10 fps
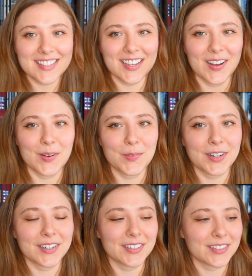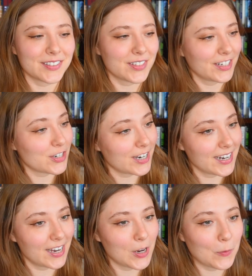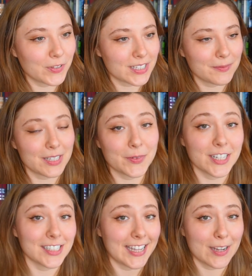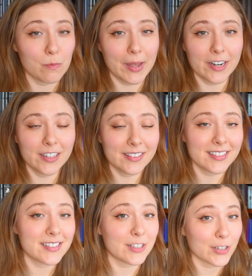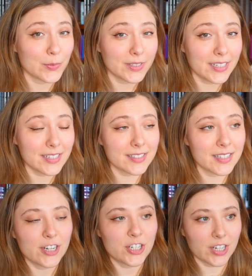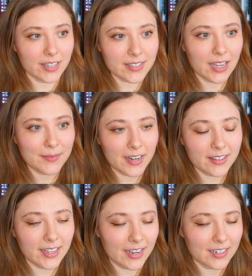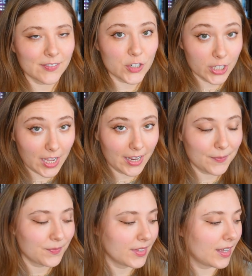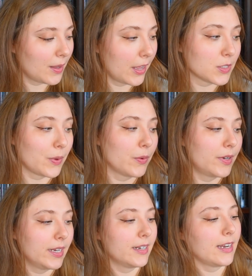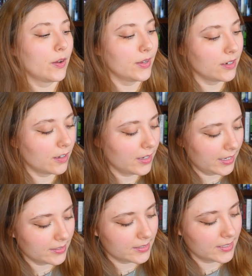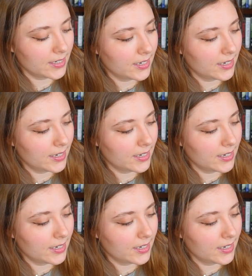So we're gonna try again, hopefully something that we all like better. This is a new release. It just came out at the end of July, hence why we're reading it now in August.